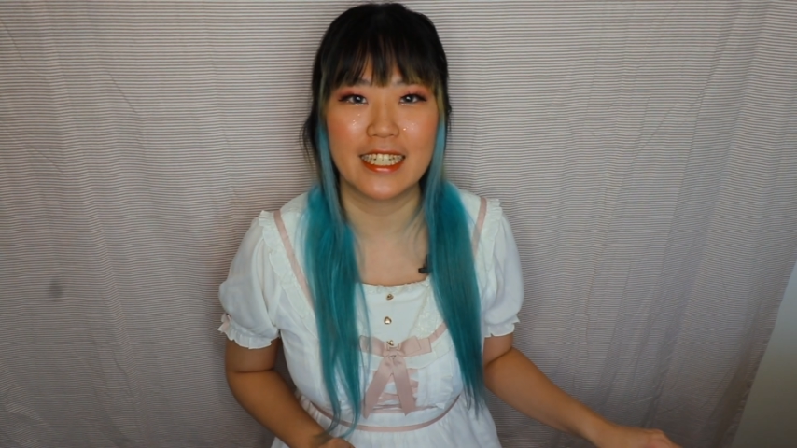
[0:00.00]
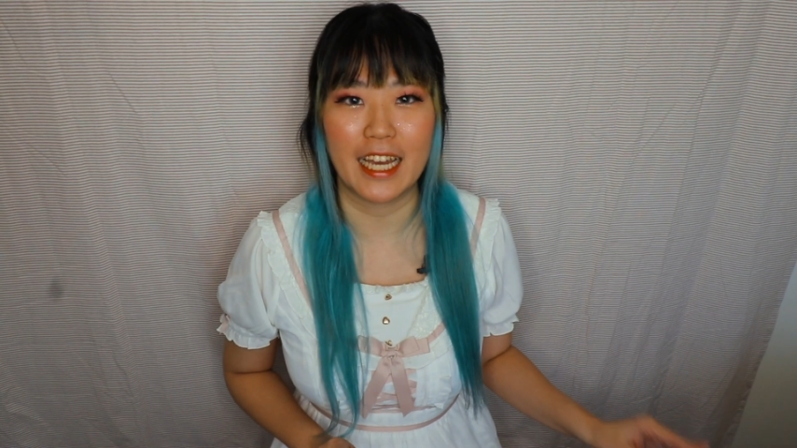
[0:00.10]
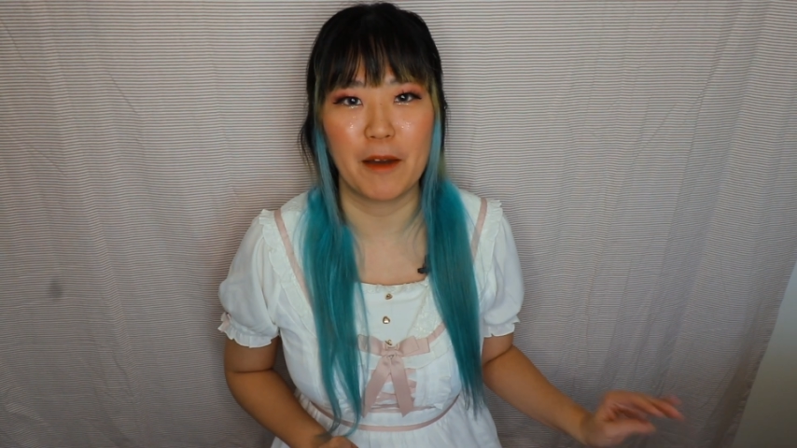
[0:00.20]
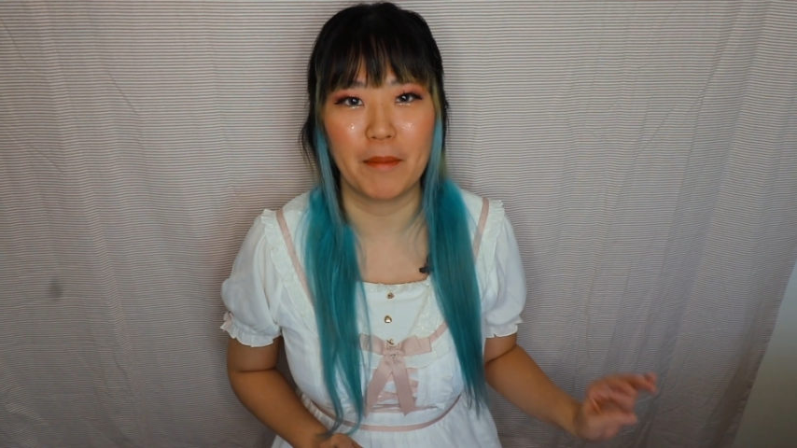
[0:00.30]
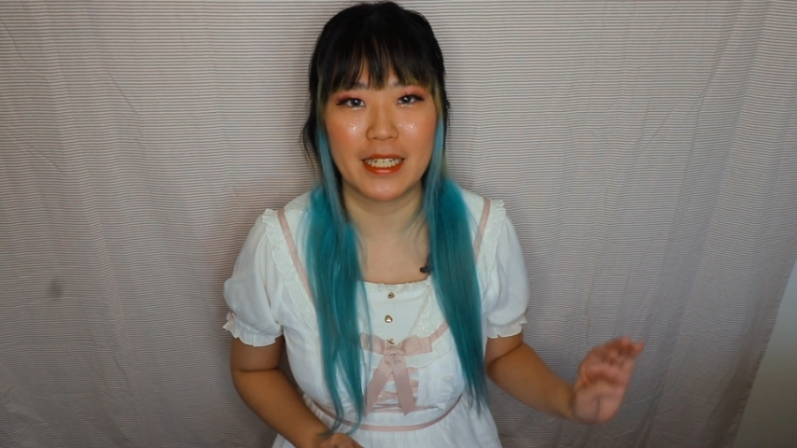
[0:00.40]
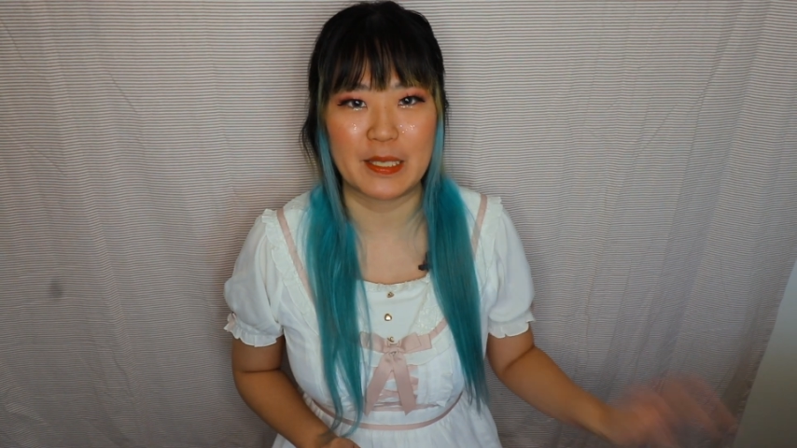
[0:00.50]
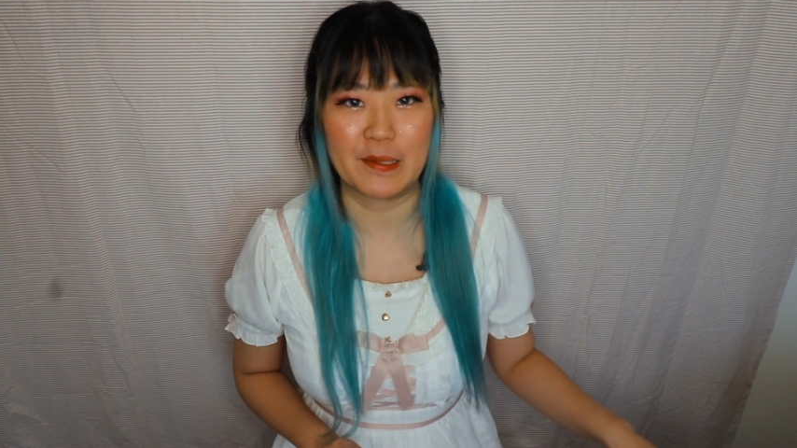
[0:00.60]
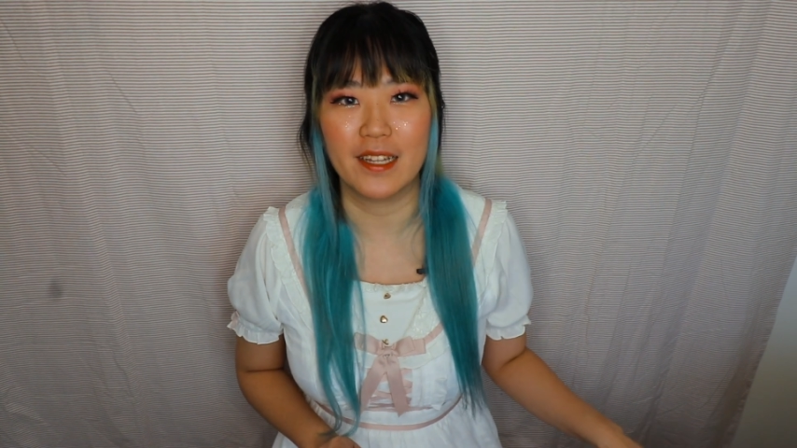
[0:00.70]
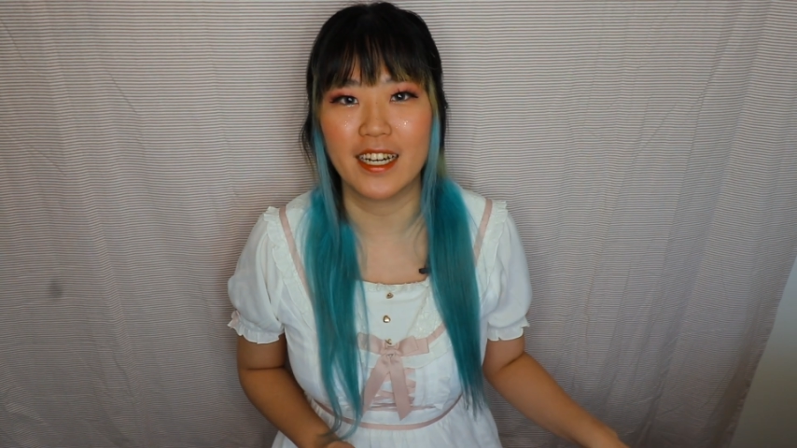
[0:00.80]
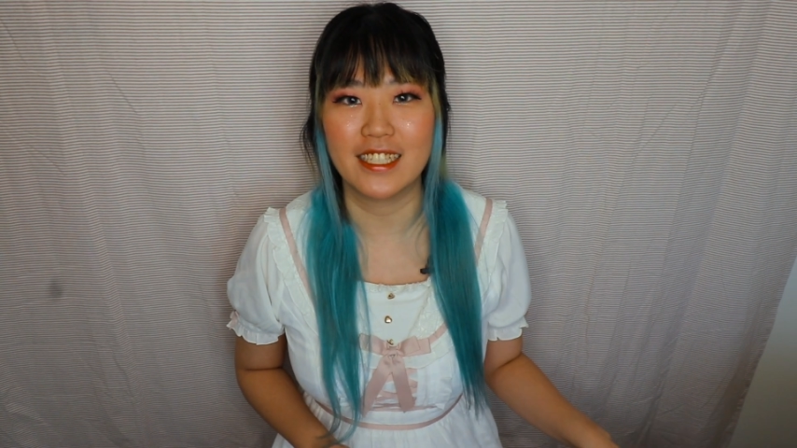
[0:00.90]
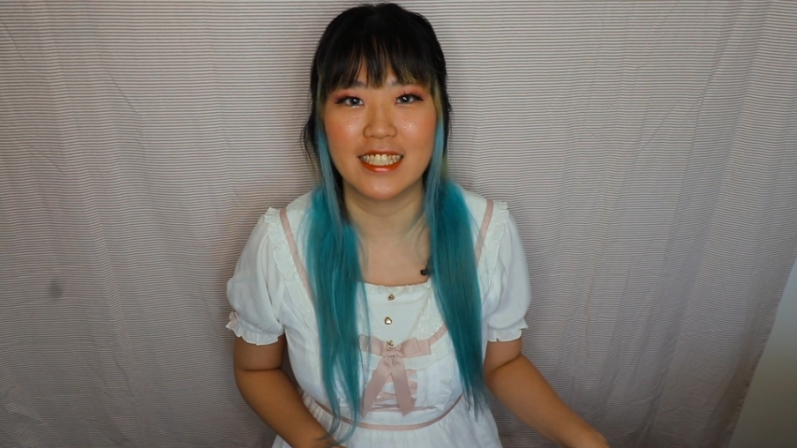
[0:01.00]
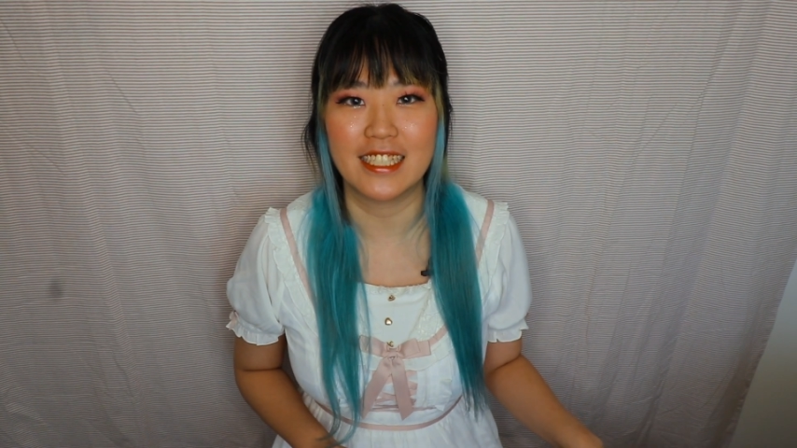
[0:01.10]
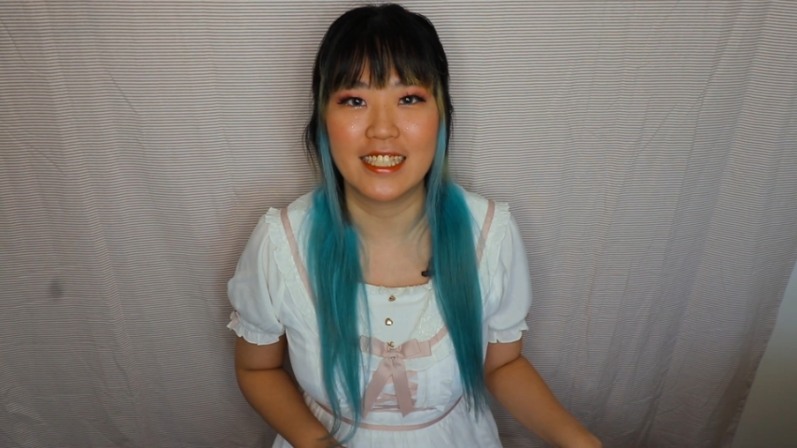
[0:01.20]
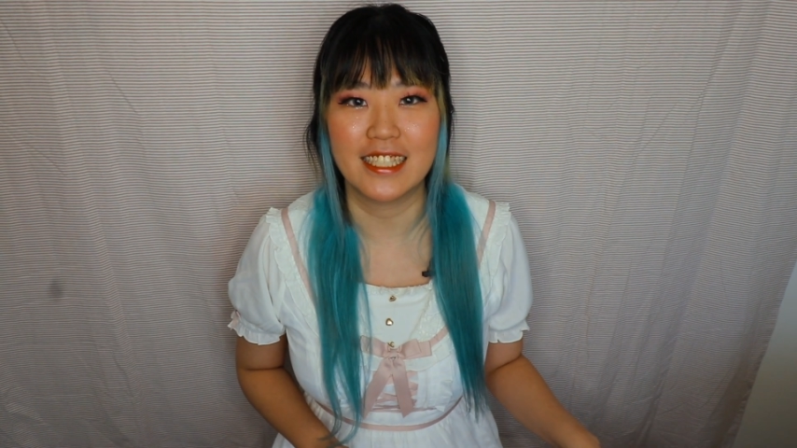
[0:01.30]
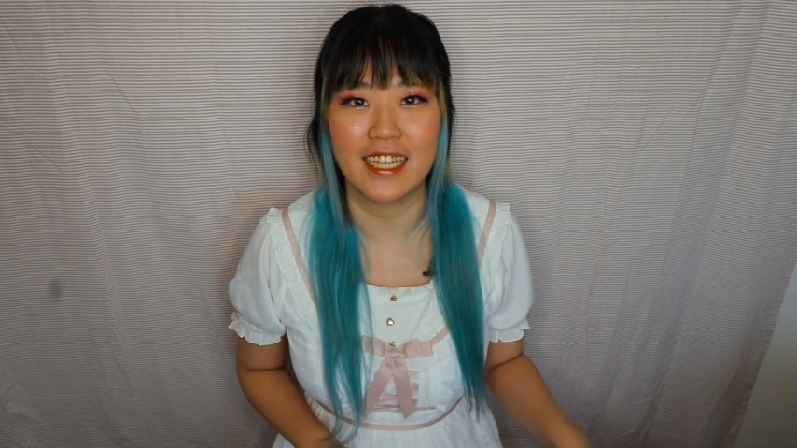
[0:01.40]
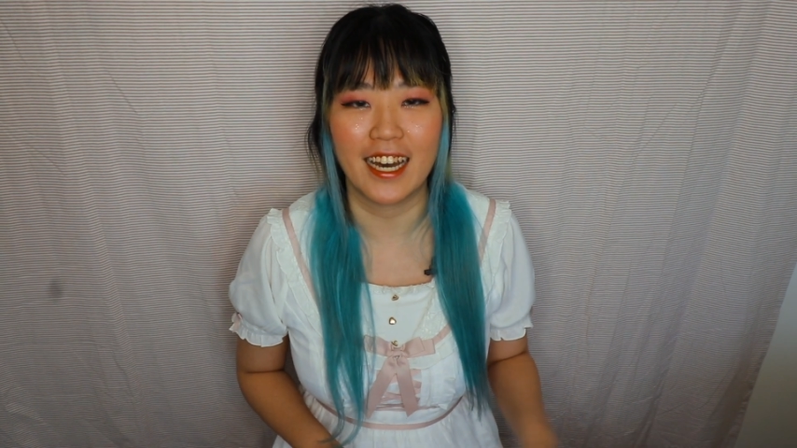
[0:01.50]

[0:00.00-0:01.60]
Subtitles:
get my two luggages,